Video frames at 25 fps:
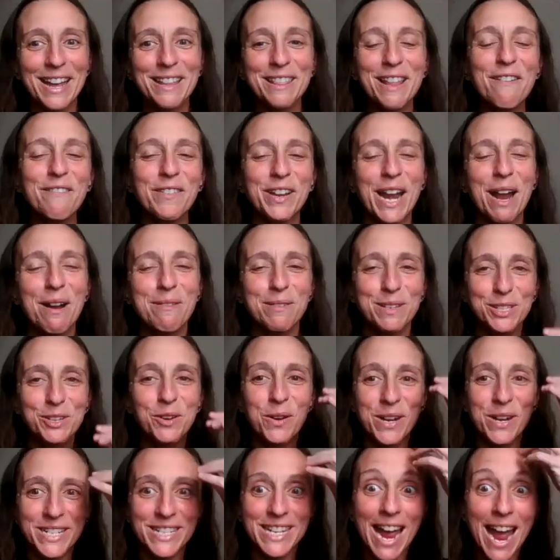I love it. I was
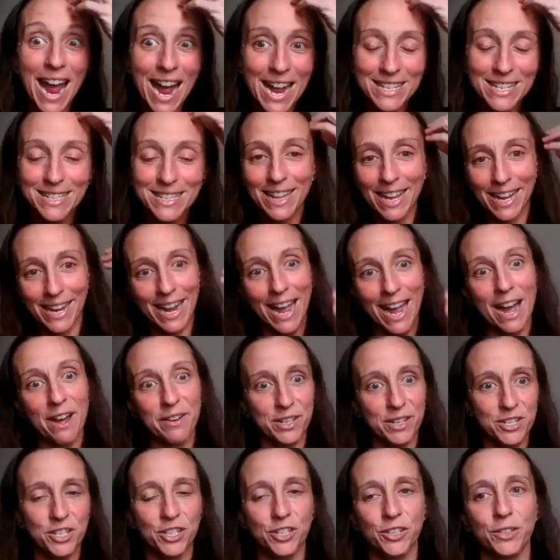going to ask, like, how
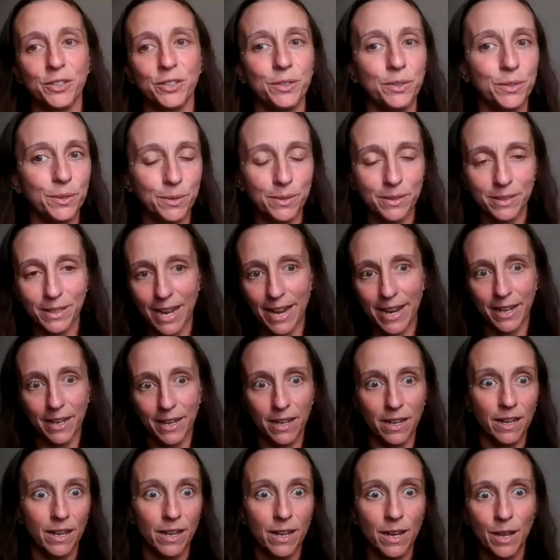did you
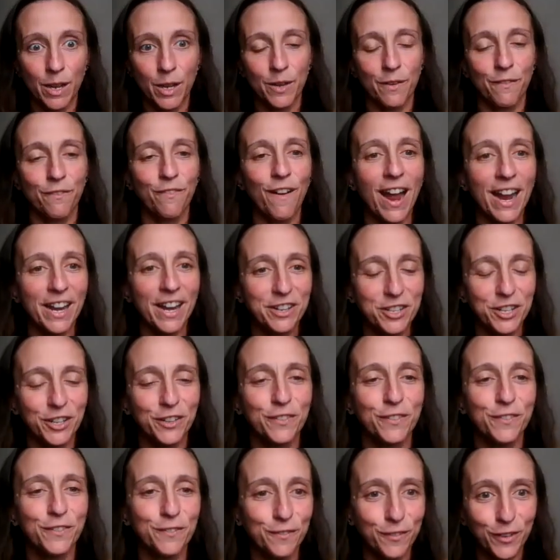like find
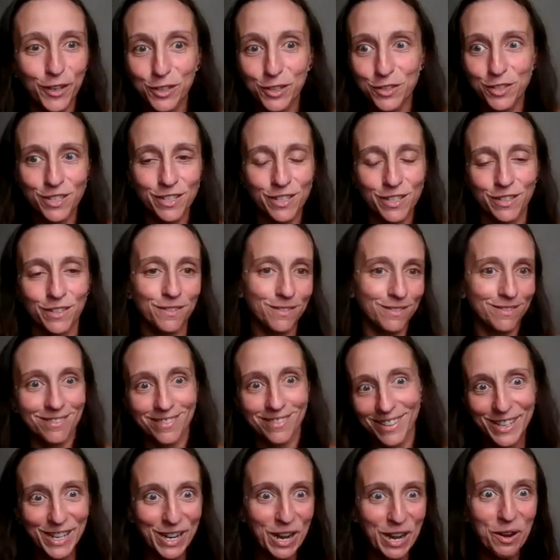your first
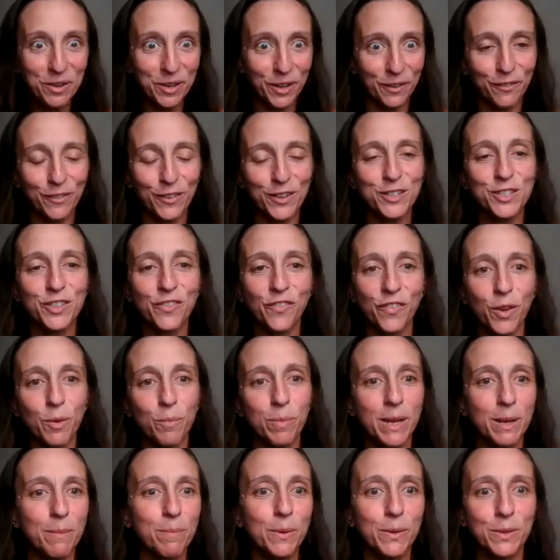few
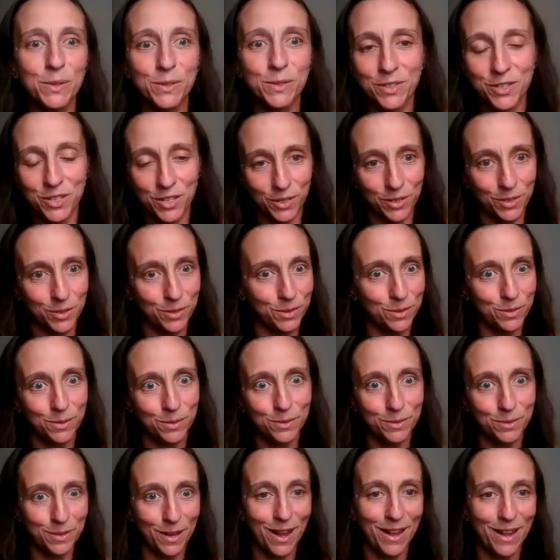people
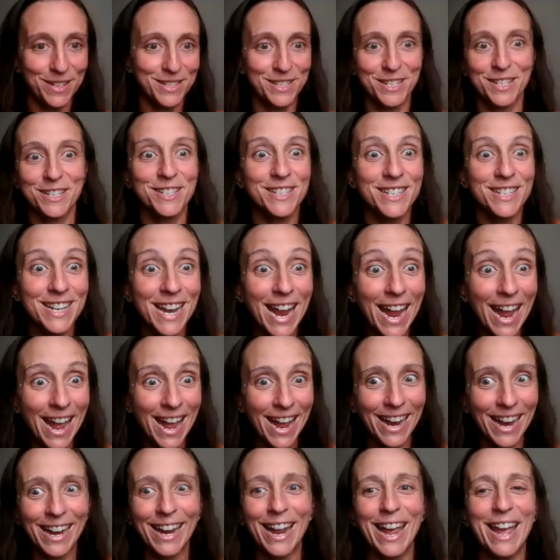to to
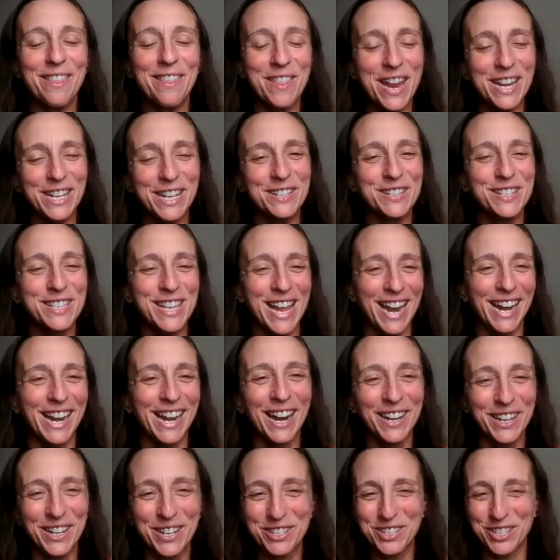today. And then you said,
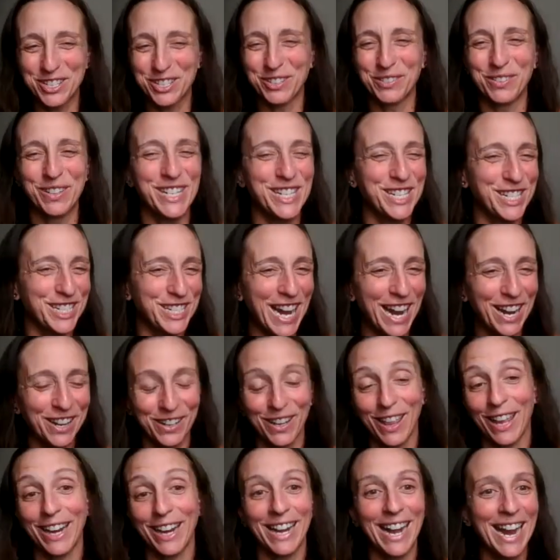you just reached out,
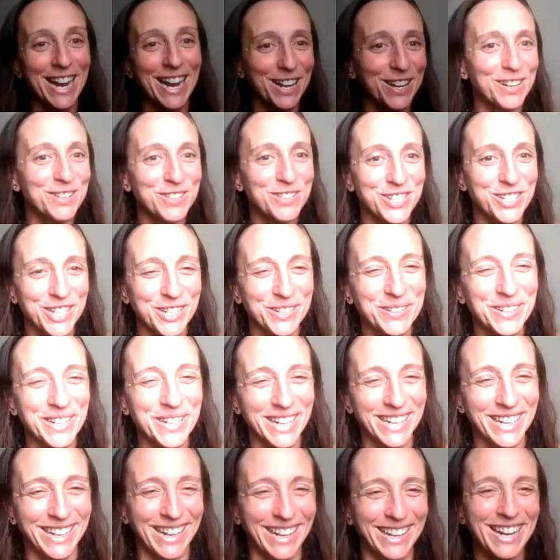you're like, can I coach you?